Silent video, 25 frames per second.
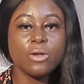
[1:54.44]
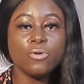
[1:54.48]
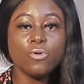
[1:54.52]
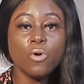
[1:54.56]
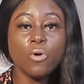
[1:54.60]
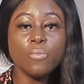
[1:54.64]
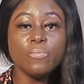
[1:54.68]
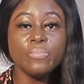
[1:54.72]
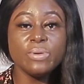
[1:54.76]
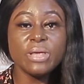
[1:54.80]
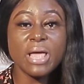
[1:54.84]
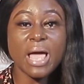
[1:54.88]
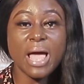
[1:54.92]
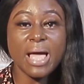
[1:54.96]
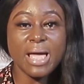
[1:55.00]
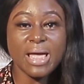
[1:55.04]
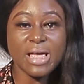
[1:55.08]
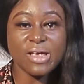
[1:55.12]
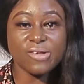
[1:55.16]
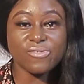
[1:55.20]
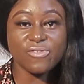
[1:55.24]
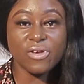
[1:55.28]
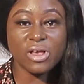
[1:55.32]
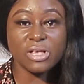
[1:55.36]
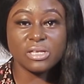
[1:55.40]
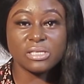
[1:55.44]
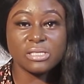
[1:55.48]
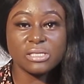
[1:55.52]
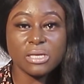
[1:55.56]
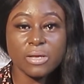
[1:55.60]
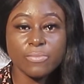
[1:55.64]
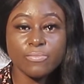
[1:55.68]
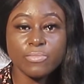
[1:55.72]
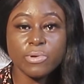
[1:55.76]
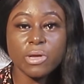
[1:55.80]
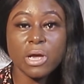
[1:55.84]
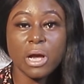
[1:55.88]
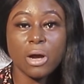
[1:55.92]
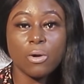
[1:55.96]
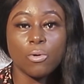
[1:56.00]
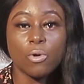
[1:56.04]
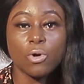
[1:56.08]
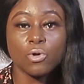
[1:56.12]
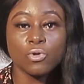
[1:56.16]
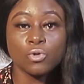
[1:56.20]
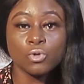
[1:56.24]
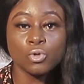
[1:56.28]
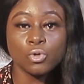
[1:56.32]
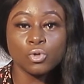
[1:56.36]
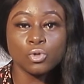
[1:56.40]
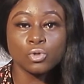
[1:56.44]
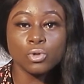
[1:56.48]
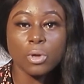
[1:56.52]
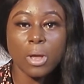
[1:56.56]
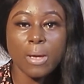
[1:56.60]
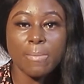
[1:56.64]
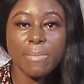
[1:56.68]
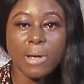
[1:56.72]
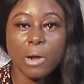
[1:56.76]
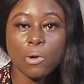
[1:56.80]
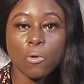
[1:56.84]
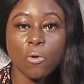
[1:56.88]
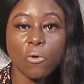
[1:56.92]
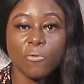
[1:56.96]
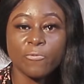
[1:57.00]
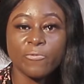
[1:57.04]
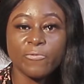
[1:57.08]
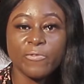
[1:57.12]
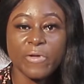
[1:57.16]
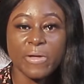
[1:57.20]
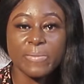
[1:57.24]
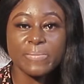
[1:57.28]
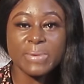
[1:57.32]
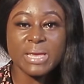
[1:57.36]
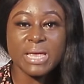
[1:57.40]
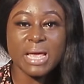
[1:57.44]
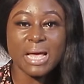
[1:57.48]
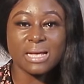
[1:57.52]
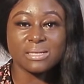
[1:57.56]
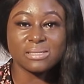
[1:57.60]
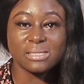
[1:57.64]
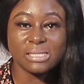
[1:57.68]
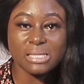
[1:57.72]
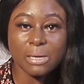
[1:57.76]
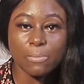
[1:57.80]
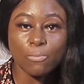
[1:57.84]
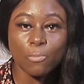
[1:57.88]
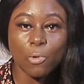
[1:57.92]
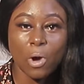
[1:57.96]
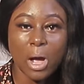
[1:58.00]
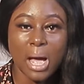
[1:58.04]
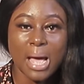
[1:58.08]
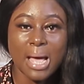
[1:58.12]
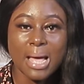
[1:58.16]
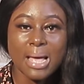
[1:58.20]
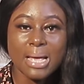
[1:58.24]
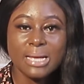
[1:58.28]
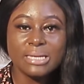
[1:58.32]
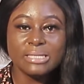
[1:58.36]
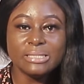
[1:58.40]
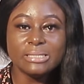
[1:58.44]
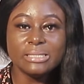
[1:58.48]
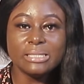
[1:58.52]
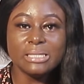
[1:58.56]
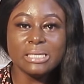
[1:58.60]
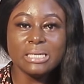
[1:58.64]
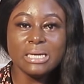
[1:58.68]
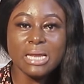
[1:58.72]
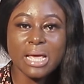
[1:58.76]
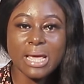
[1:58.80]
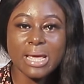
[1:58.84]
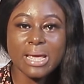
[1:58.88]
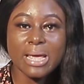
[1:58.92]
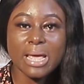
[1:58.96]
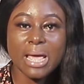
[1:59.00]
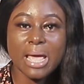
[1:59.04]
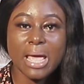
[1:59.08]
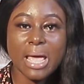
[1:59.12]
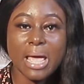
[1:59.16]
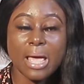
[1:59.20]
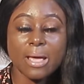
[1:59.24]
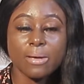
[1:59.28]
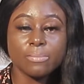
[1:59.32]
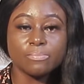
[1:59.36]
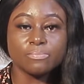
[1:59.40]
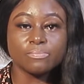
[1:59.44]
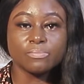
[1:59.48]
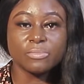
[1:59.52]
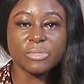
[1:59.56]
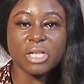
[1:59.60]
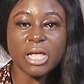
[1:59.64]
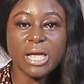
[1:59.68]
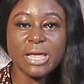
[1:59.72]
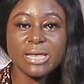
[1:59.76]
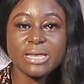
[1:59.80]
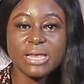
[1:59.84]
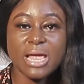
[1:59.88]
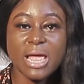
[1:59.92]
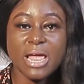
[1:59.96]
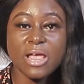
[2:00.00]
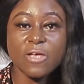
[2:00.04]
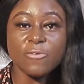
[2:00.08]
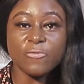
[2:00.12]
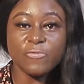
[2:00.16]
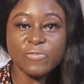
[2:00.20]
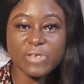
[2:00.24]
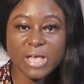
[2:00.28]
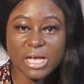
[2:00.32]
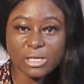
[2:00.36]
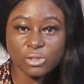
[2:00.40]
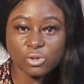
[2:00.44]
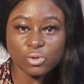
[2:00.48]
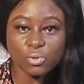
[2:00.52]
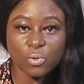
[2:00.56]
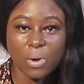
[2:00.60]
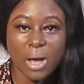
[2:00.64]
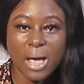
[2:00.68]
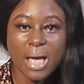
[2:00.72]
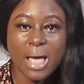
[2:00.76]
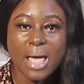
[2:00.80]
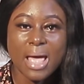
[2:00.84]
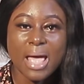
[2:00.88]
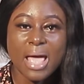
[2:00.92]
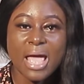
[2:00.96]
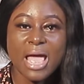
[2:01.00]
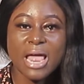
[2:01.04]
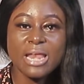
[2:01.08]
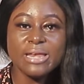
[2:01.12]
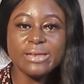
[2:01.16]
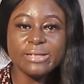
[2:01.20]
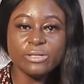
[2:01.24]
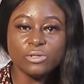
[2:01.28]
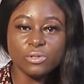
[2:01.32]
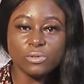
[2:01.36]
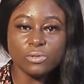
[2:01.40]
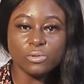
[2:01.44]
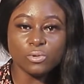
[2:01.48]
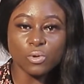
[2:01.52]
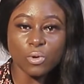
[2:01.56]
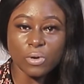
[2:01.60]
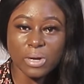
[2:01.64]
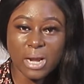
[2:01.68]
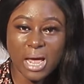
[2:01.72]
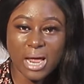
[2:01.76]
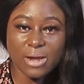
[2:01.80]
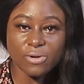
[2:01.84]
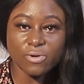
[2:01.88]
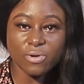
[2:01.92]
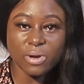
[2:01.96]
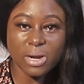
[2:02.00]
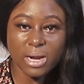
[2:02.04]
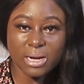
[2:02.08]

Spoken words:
na obi a etwen se bi a wo no so so ebe confirm asemo a delay eye efiasoa ani tornado